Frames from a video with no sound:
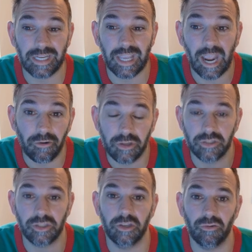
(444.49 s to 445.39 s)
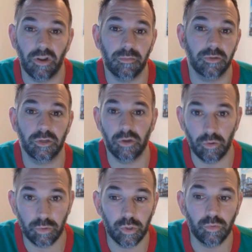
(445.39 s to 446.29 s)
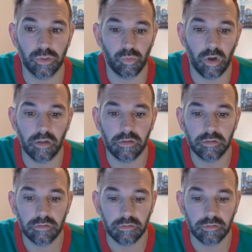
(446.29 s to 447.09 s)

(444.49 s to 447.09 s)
carriers that you're able to go to as well.